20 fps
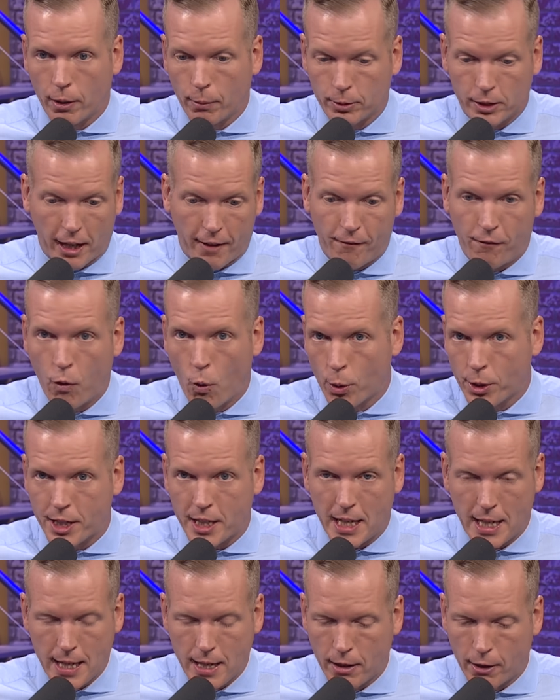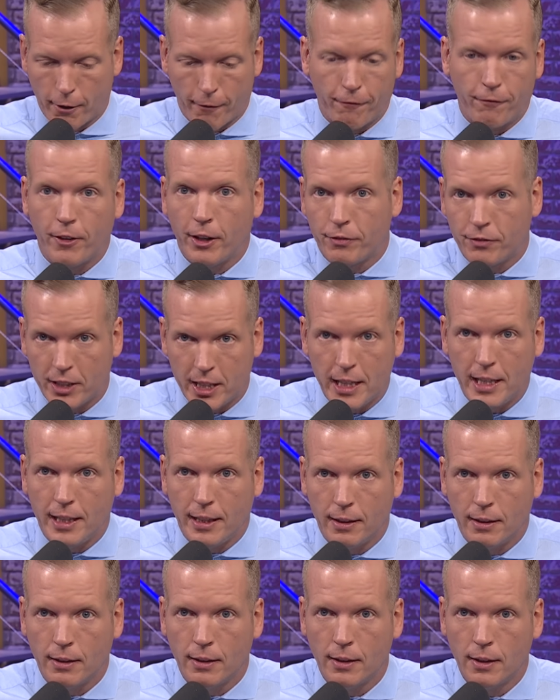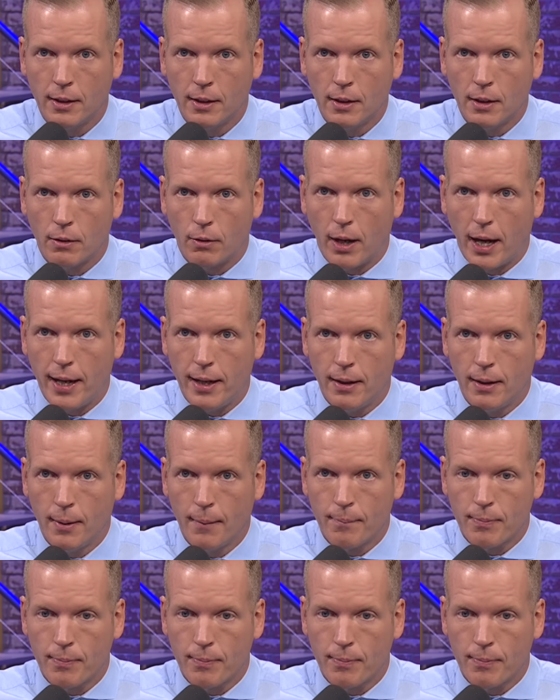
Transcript: It was like 14 or 15 right?